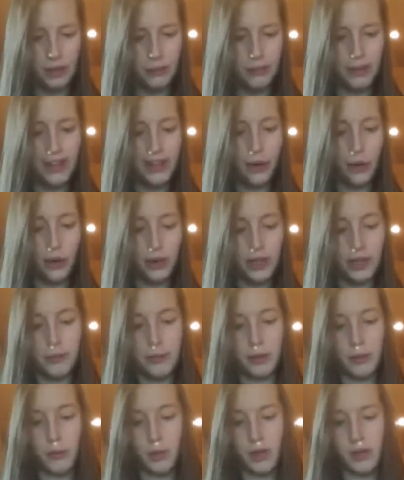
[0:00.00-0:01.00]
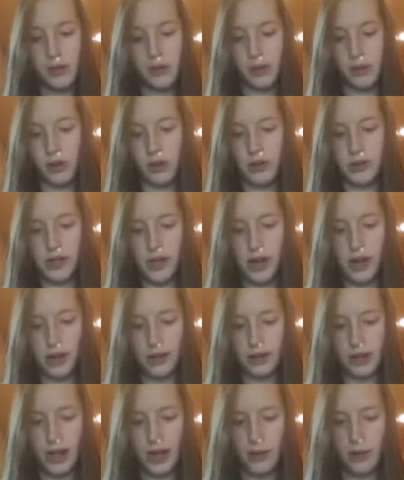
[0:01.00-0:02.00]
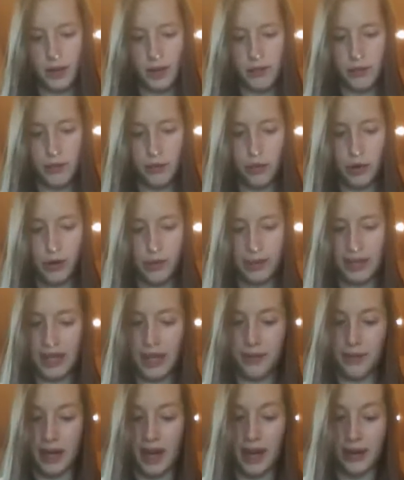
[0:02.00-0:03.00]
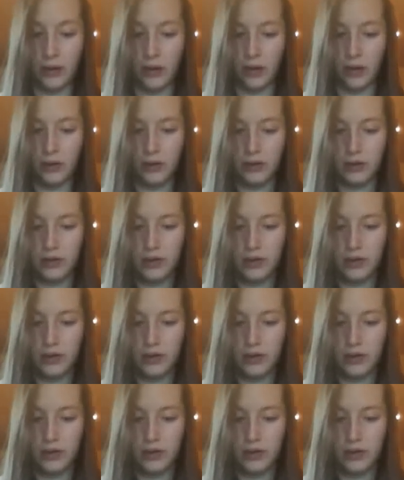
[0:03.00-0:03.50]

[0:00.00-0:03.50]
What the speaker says: Meg Horton had been one of the girls I hung out with before I became an I-girl.